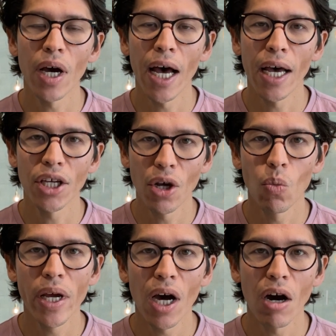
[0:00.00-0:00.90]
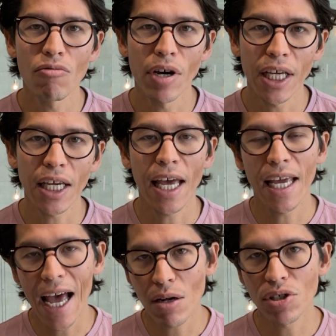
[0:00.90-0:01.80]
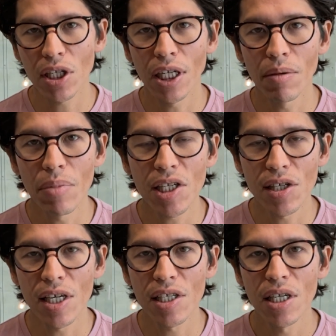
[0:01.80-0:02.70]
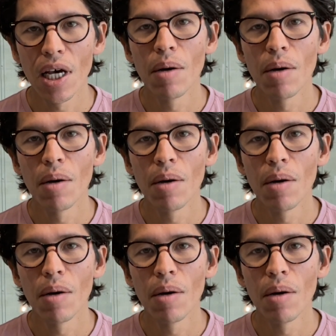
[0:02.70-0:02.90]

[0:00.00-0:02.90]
uh, you know, we are running a house cleaning business,